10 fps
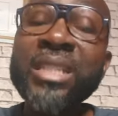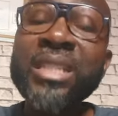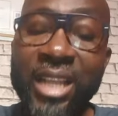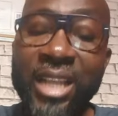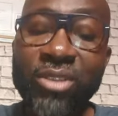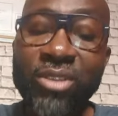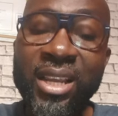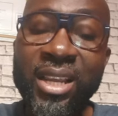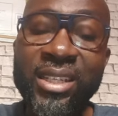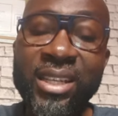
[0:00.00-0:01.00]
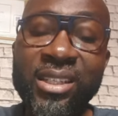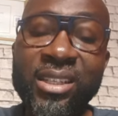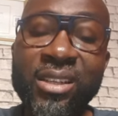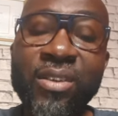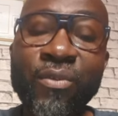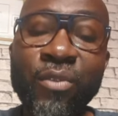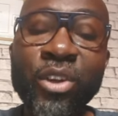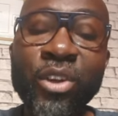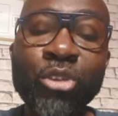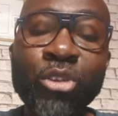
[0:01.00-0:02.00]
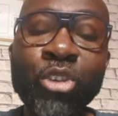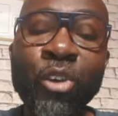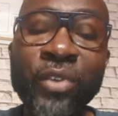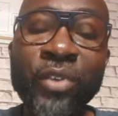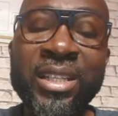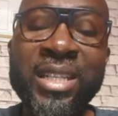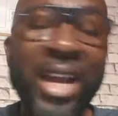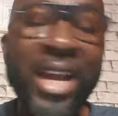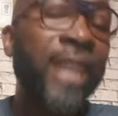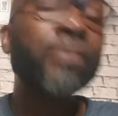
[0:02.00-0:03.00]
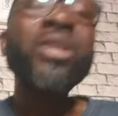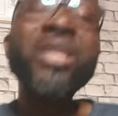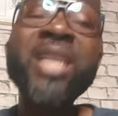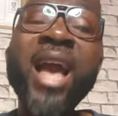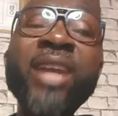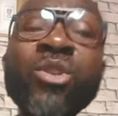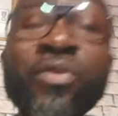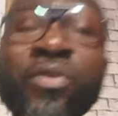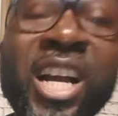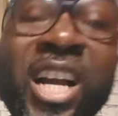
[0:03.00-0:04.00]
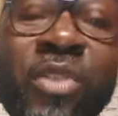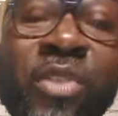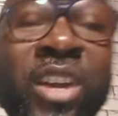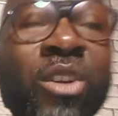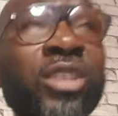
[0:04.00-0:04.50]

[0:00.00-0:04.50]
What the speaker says: National Agency for the Control of AIDS, NACA. Yeah, I knew of NACA for a very long